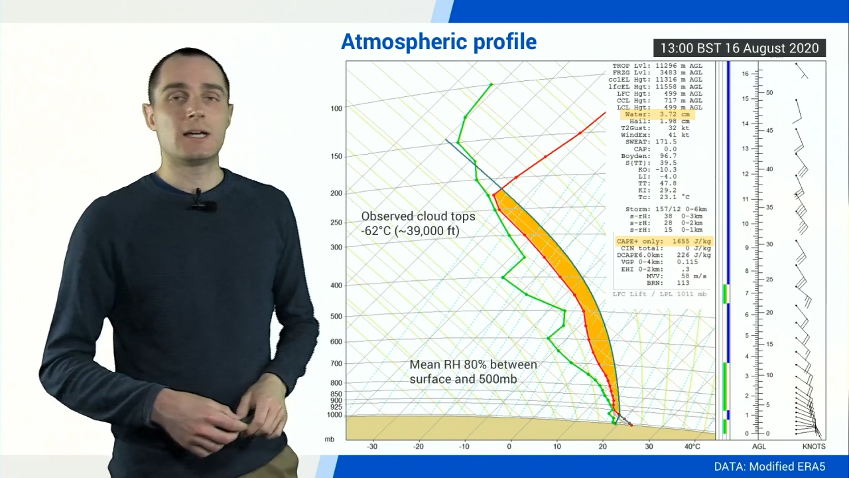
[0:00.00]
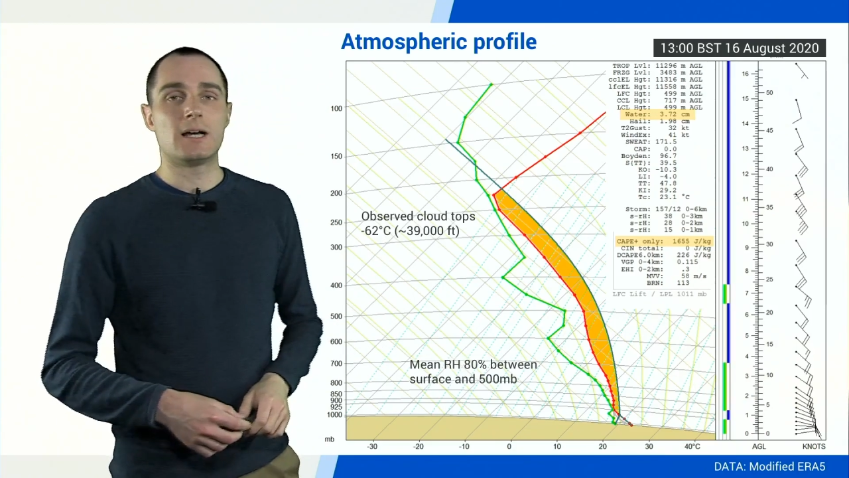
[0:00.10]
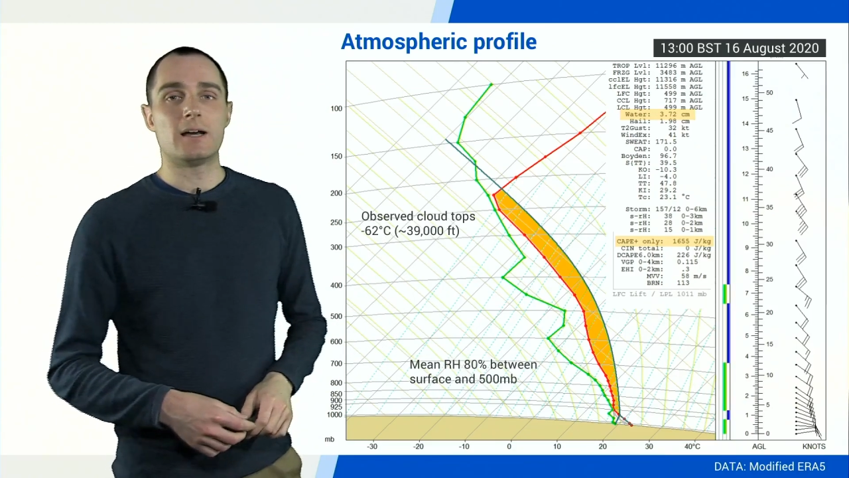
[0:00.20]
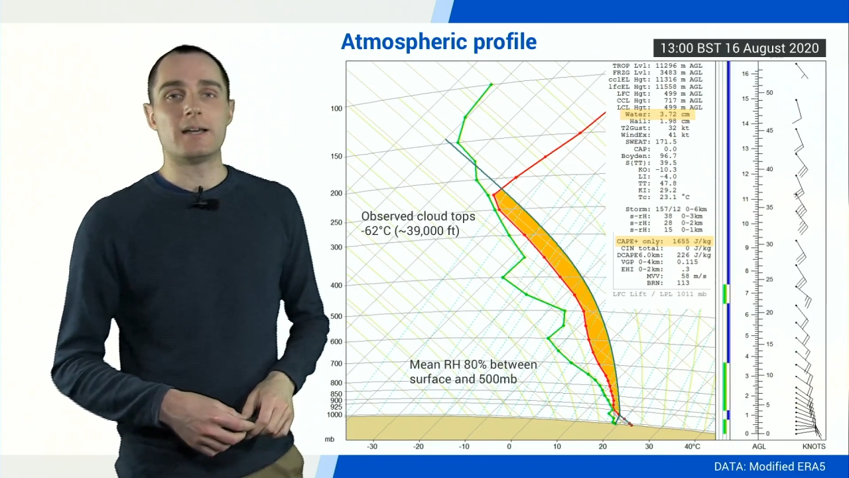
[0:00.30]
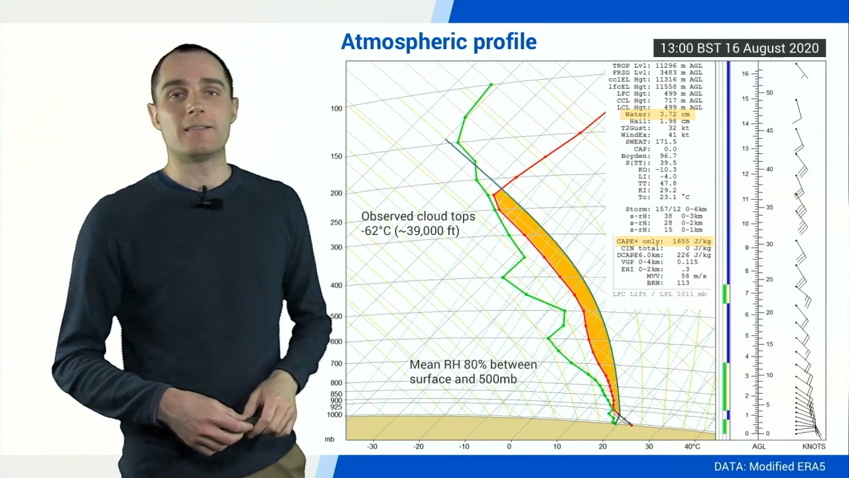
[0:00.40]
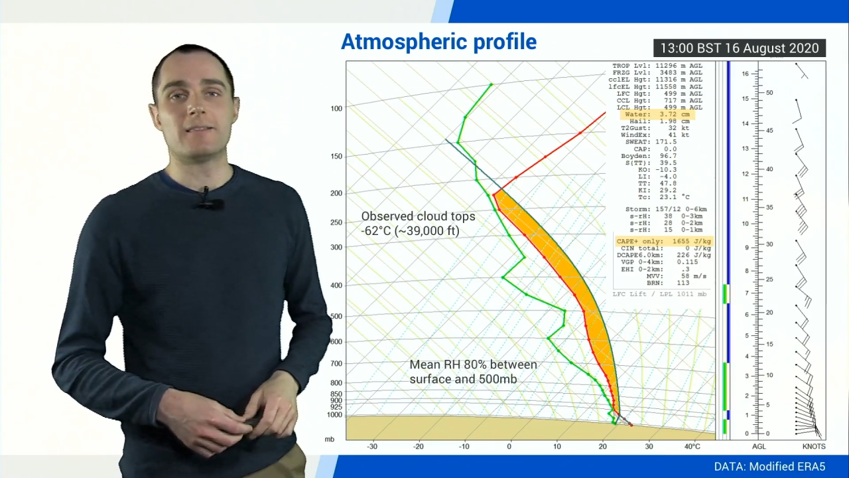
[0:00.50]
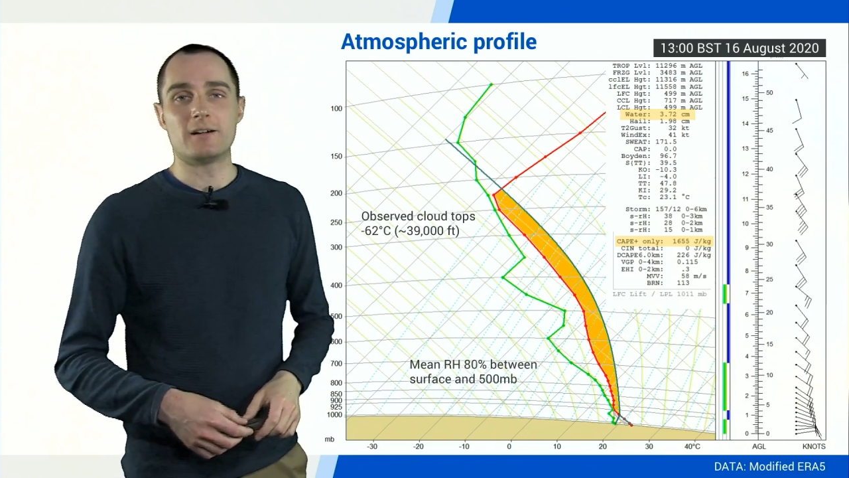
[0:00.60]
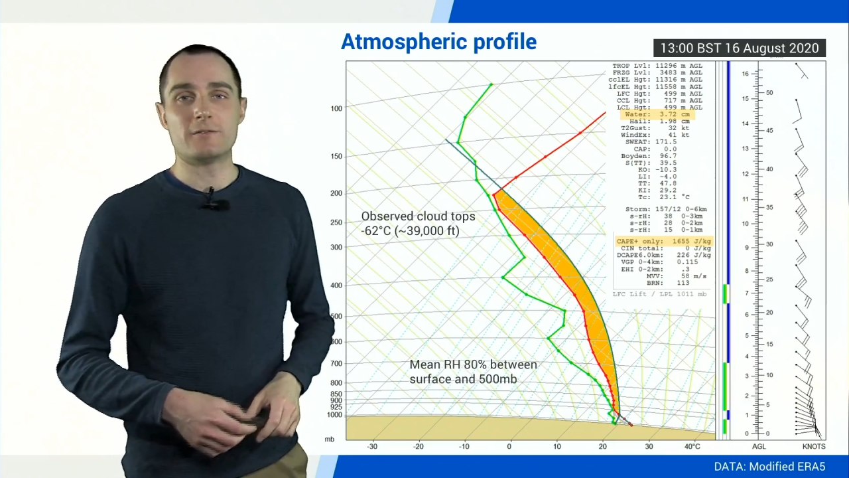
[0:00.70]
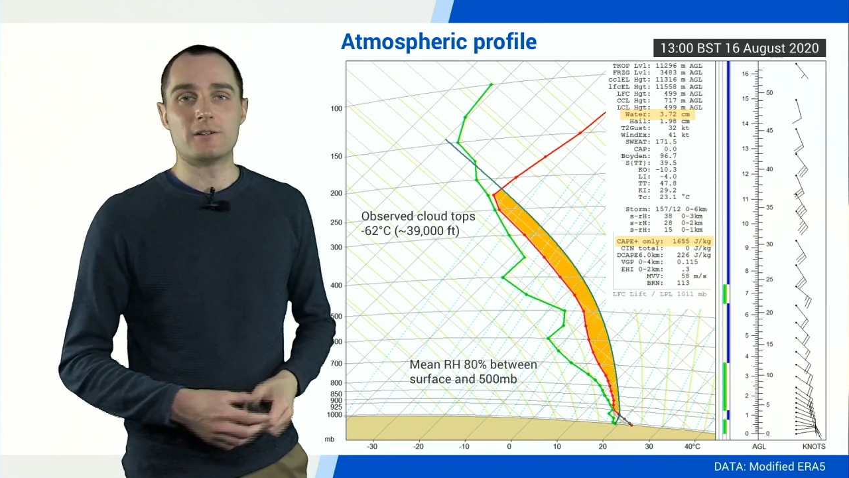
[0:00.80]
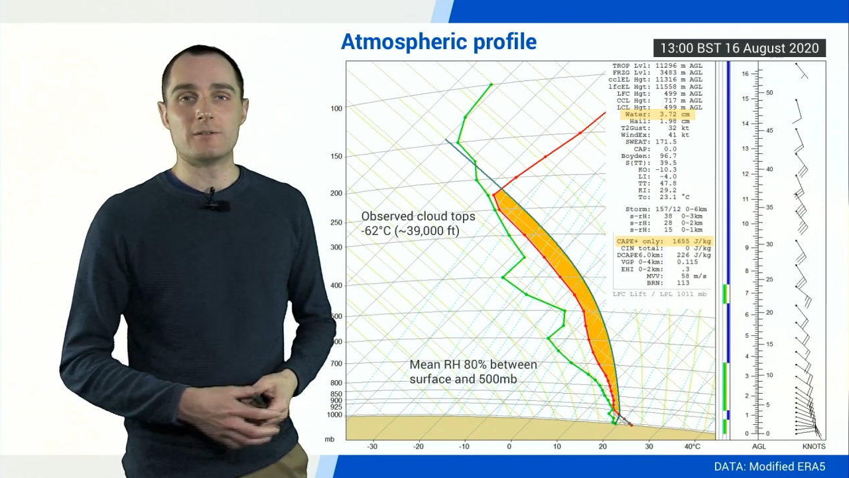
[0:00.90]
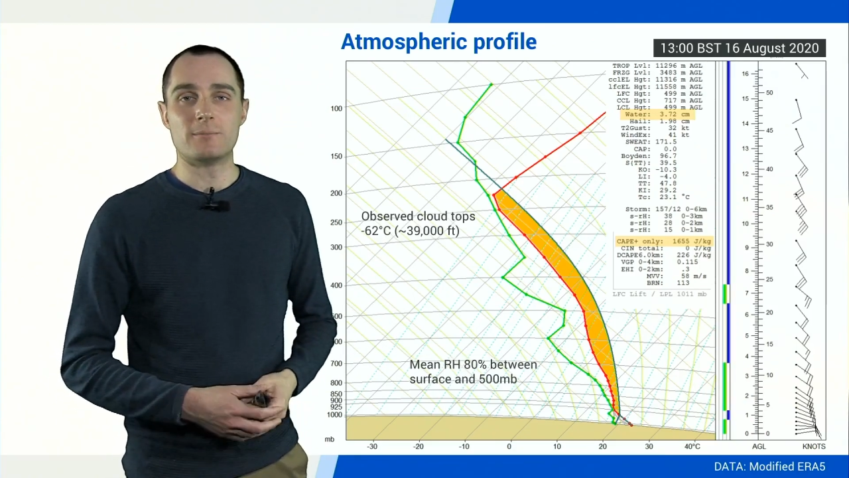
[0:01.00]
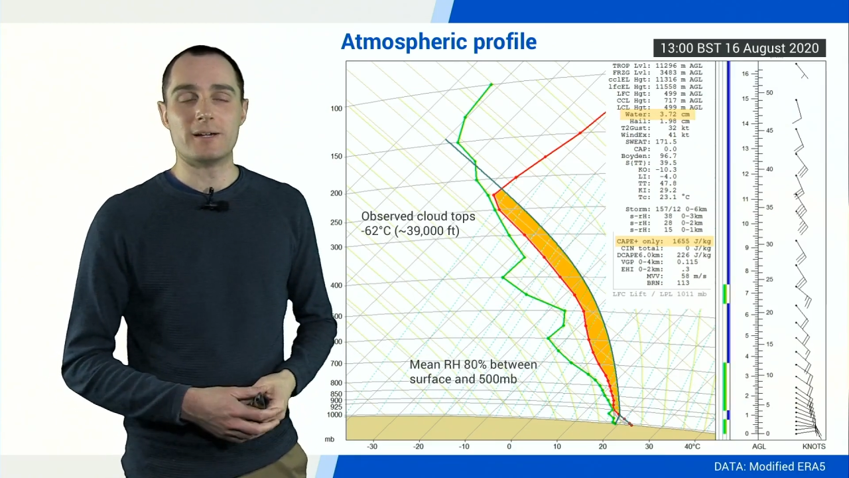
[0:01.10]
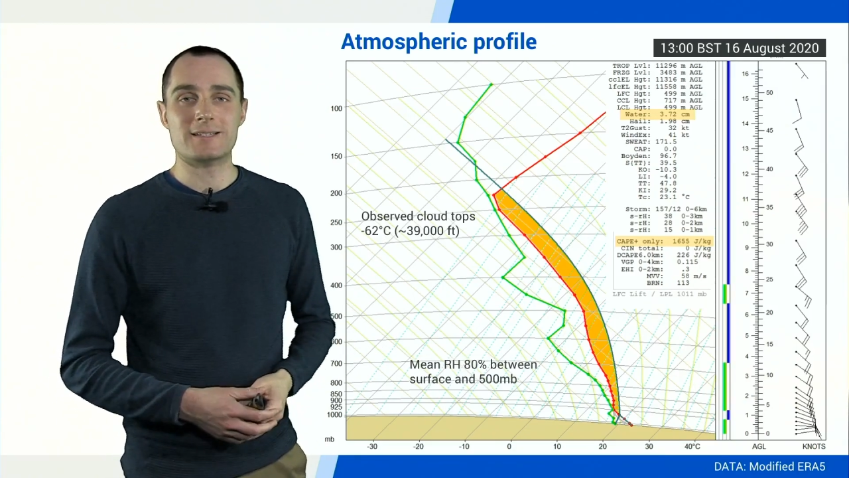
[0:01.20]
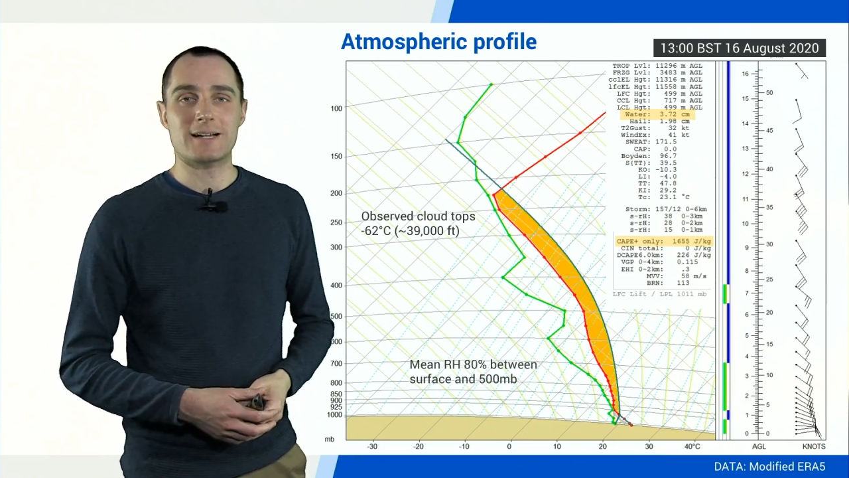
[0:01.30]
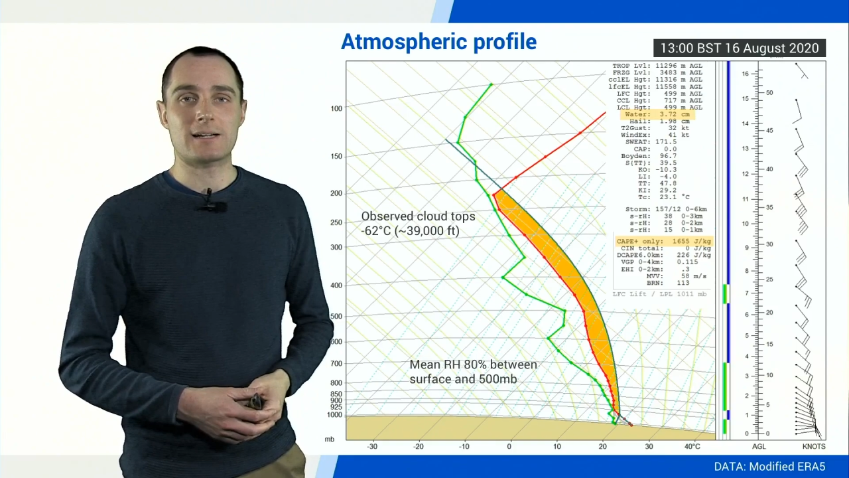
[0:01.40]
uh, in the afternoon by
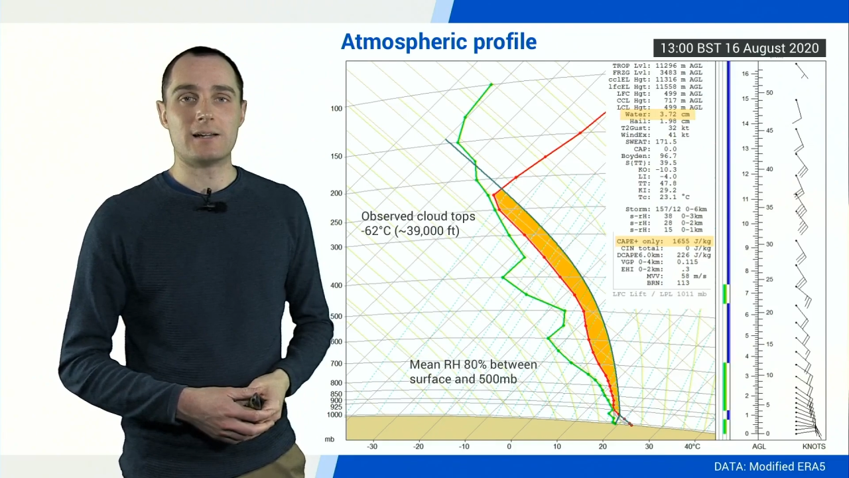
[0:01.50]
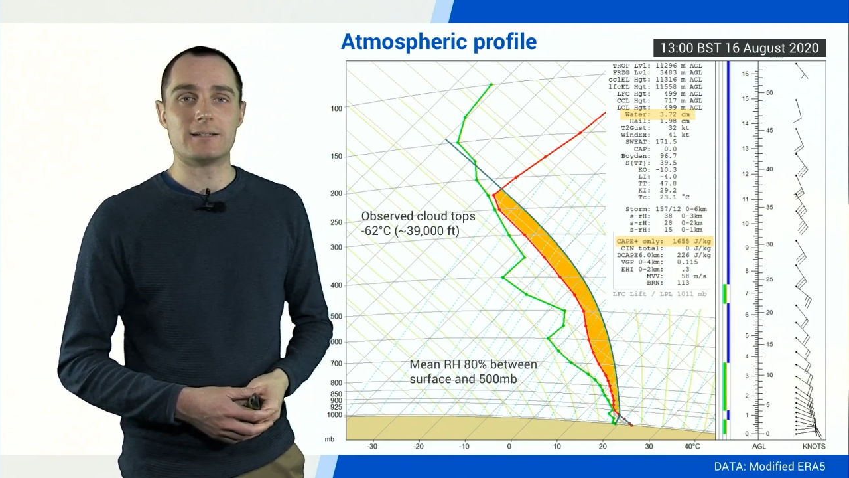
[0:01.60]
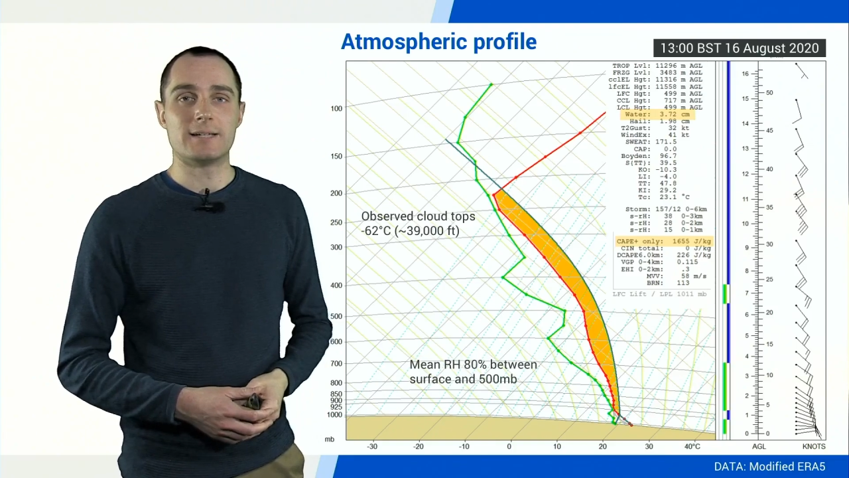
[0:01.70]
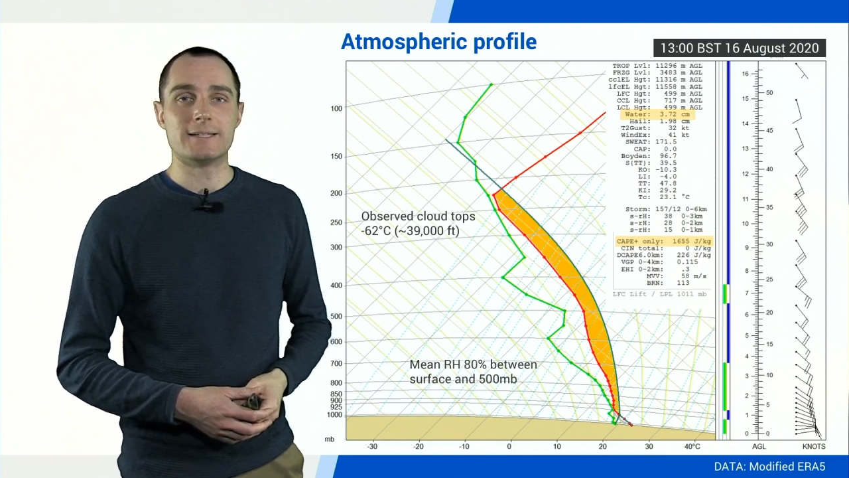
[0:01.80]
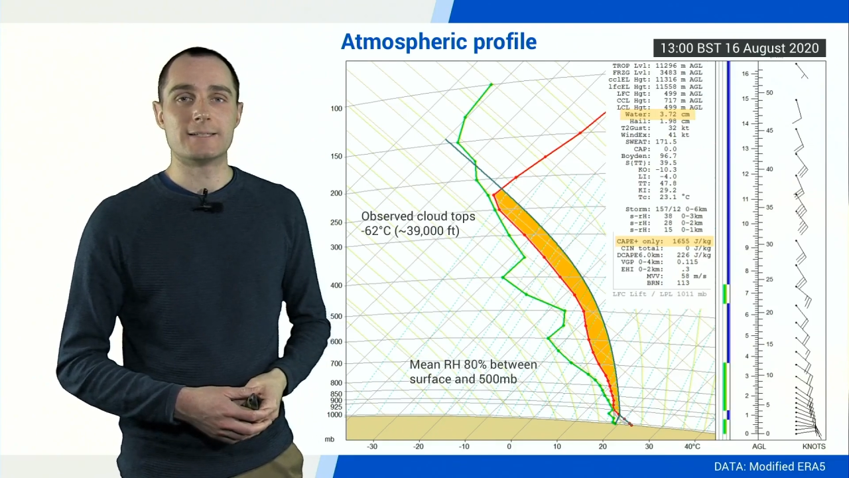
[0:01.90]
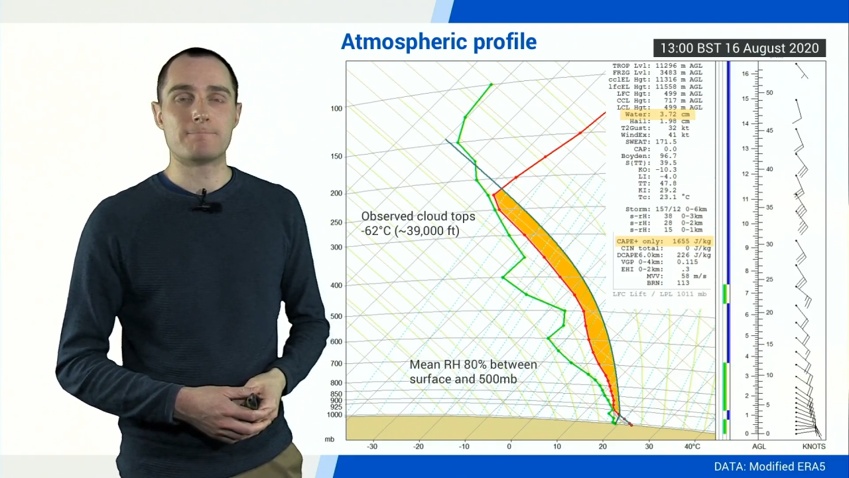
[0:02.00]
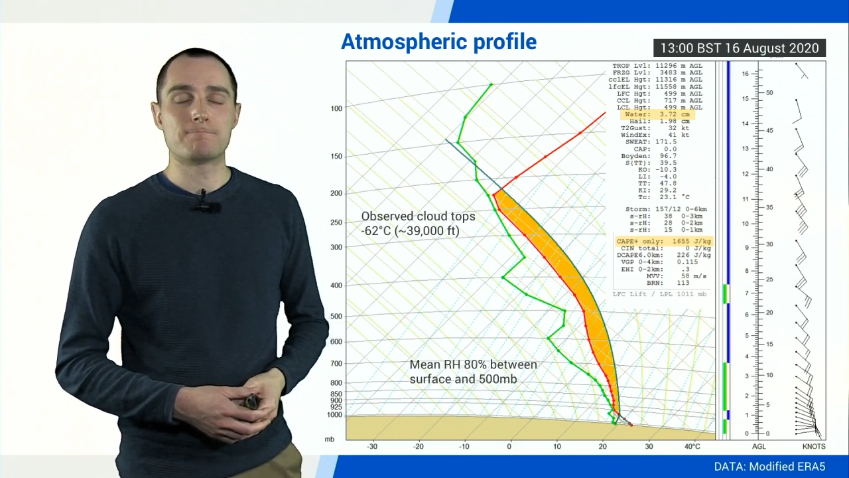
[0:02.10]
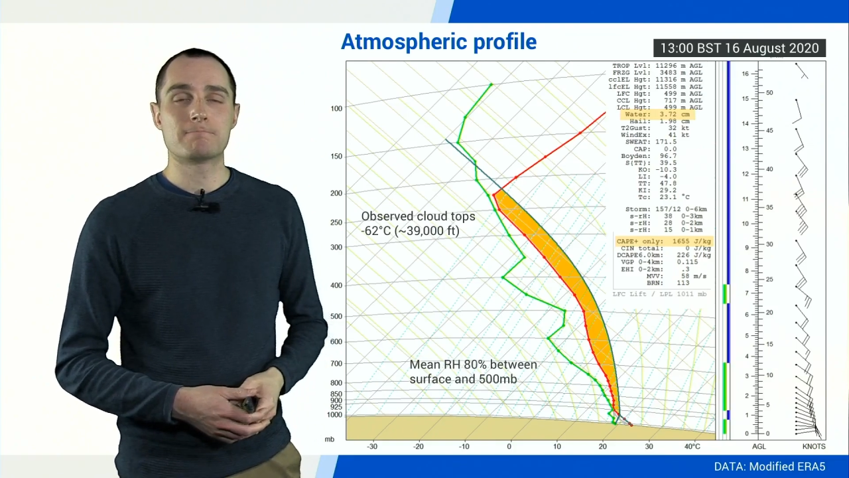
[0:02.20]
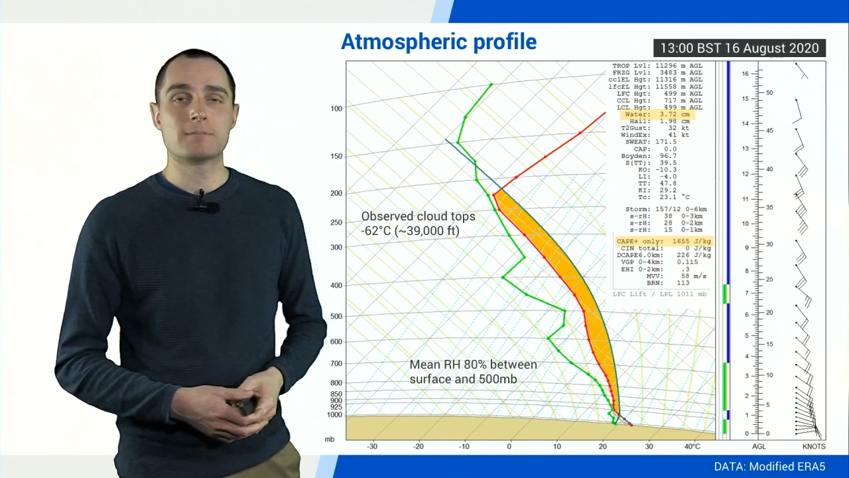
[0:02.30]
satellite data.